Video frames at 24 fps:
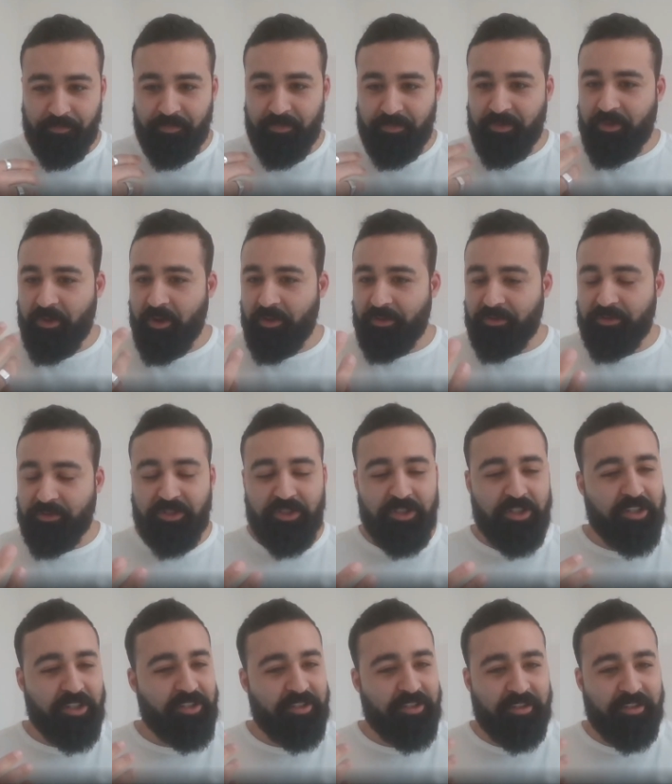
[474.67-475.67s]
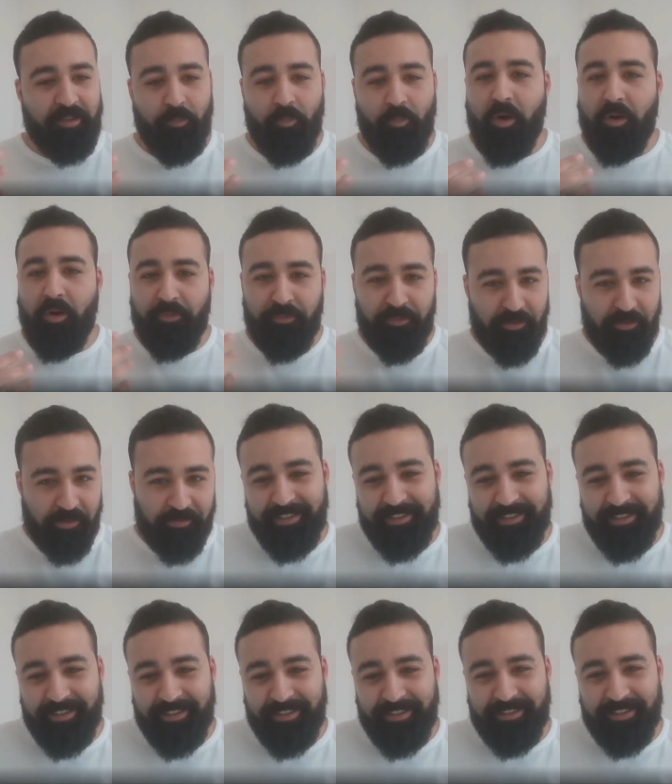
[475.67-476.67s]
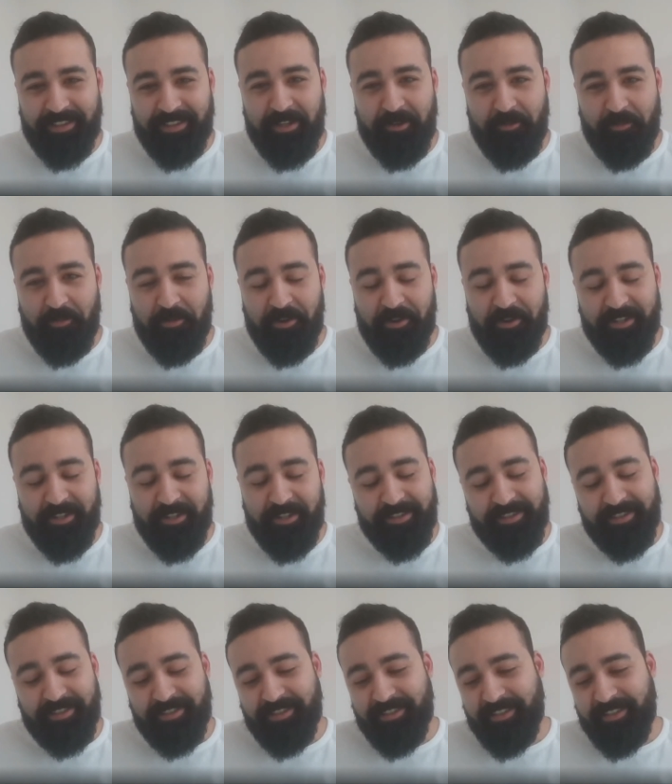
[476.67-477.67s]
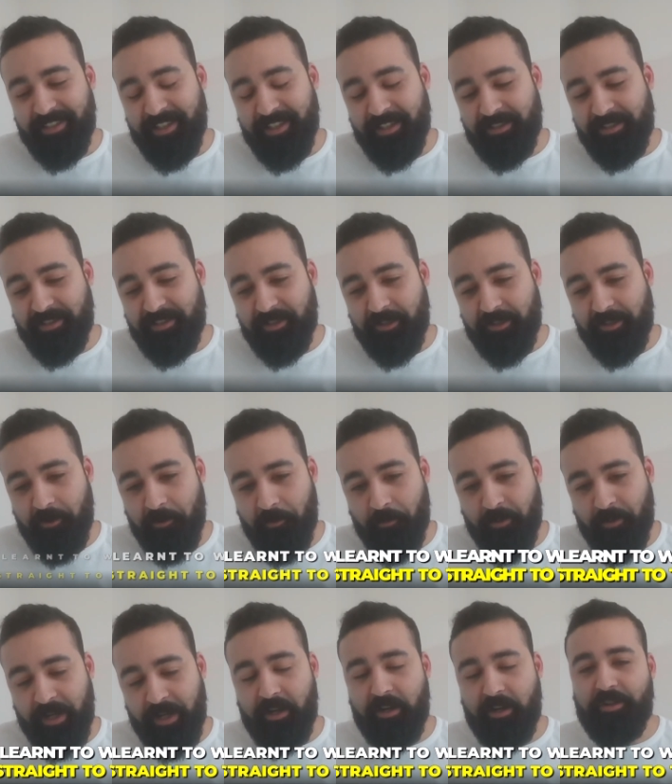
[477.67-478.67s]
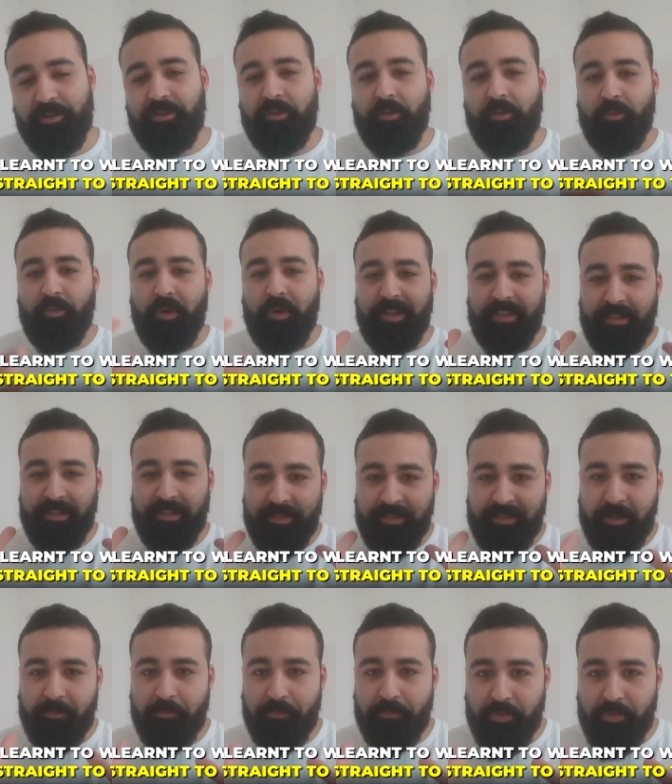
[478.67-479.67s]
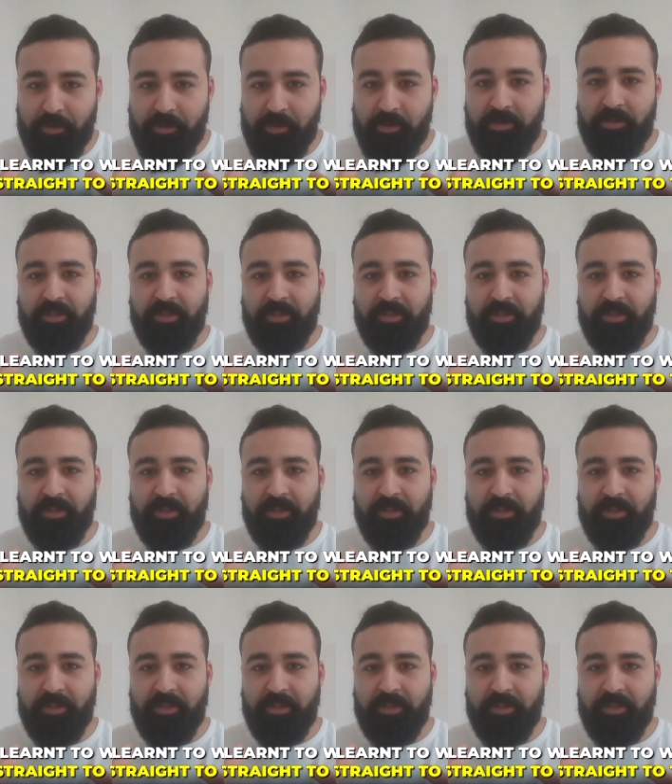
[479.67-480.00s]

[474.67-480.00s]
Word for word: don't just waffle, as the key word is. And so when I learned to write simple